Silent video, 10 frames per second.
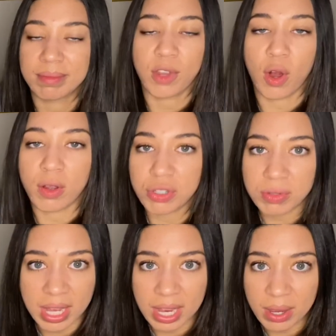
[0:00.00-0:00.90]
also
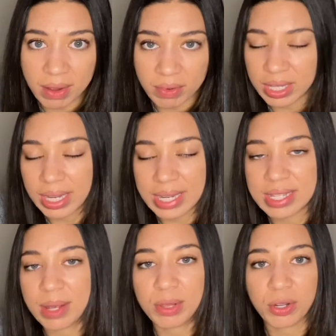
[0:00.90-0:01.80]
take everything I
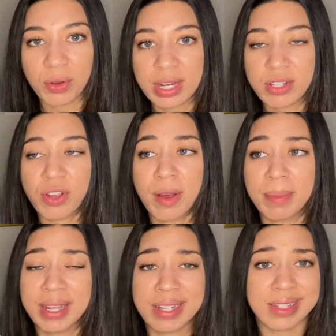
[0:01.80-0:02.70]
say with a grain of salt,
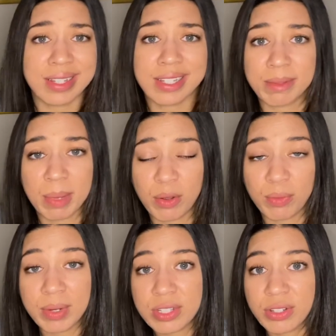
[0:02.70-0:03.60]
because this is my own
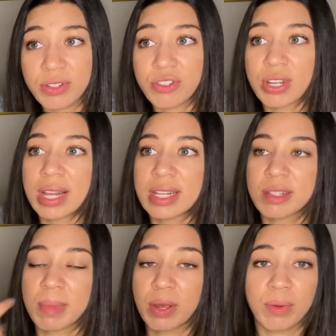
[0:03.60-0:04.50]
research and this is
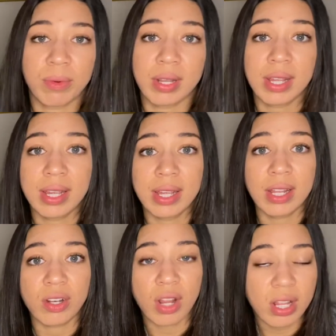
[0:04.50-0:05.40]
my own
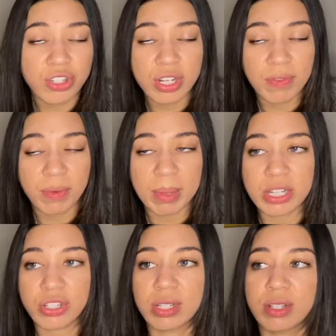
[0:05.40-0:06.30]
knowledge and
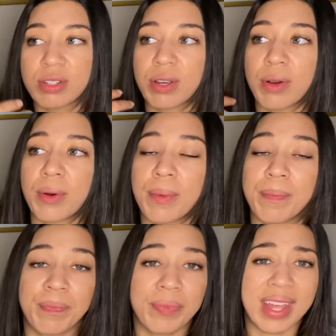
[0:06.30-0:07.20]
information. So
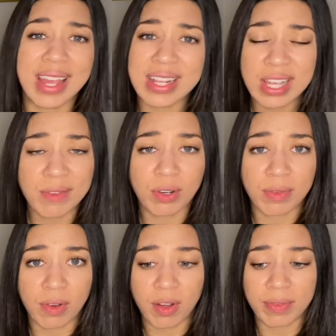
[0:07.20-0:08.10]
it's ever
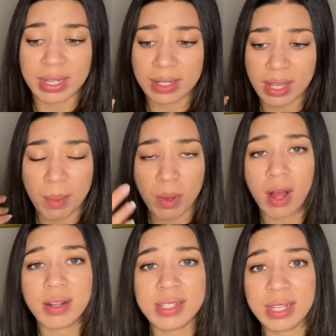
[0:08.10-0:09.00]
evolving. I'm
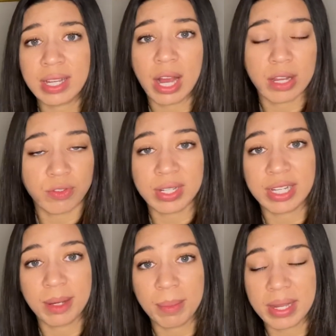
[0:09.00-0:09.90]
constantly
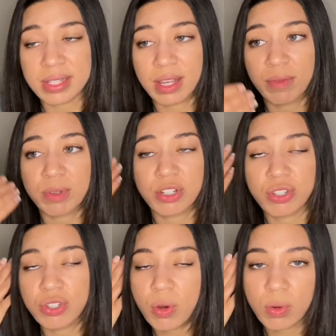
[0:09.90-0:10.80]
contradicting myself, which is
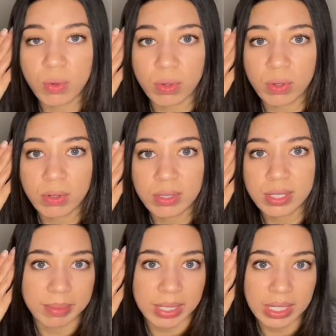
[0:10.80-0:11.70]
so cool to
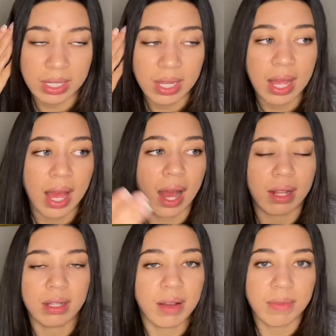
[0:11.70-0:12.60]
me. I
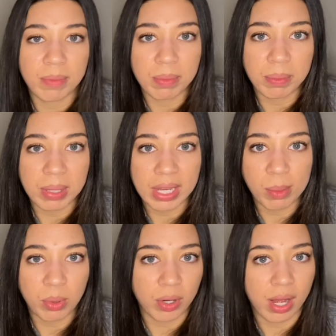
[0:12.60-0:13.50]
love being
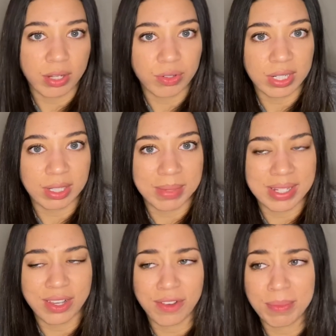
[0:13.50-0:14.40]
able to contradict
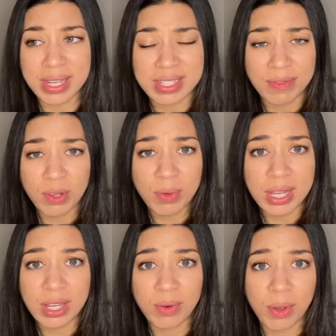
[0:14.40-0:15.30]
myself, because if you
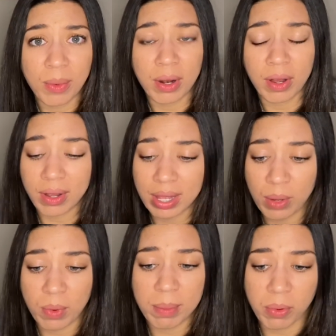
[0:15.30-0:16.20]
think you know it all at
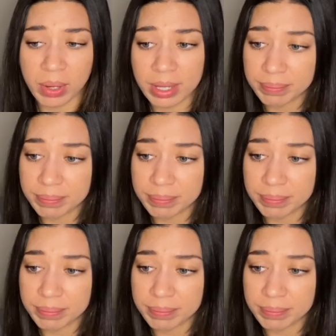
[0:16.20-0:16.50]
one point,